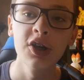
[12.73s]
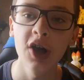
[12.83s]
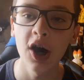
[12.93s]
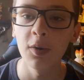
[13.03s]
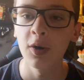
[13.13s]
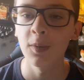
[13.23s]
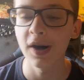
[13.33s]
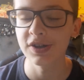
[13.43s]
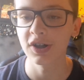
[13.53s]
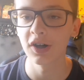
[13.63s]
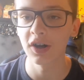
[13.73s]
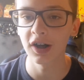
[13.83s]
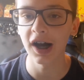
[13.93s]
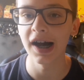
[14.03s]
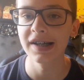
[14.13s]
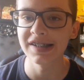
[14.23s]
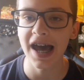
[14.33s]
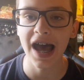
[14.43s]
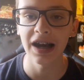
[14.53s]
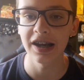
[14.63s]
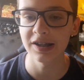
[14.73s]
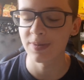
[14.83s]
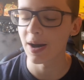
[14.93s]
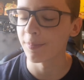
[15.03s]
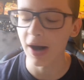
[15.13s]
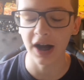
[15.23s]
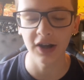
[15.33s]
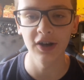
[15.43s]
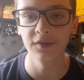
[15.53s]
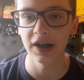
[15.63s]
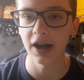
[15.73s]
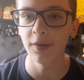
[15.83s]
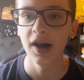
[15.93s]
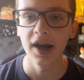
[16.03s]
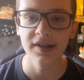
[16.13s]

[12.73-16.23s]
Yo, what is going on, guys? Alien ESP are back in the video.